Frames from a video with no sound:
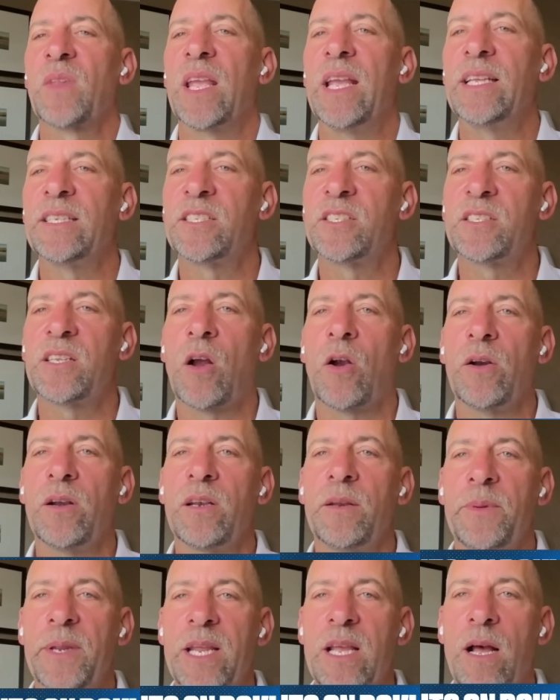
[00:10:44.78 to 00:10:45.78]
is
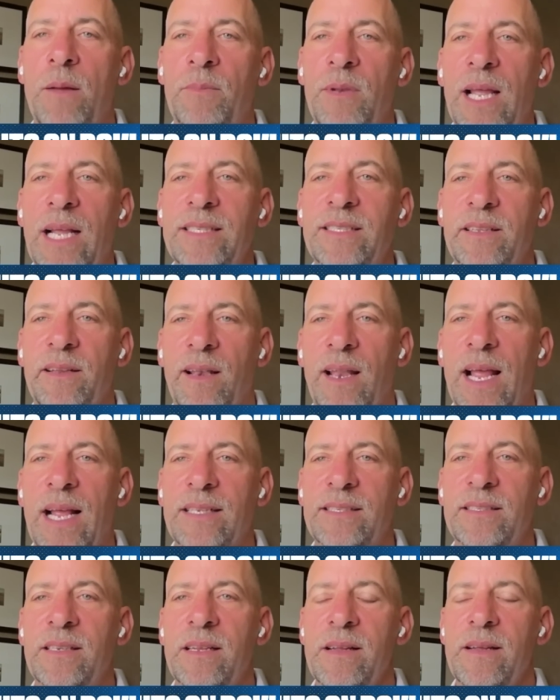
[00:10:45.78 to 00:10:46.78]
starting to become less and
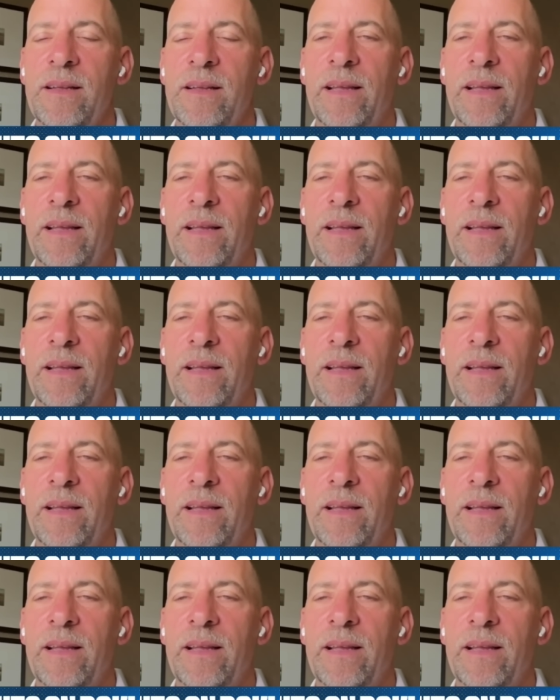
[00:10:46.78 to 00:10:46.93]
less.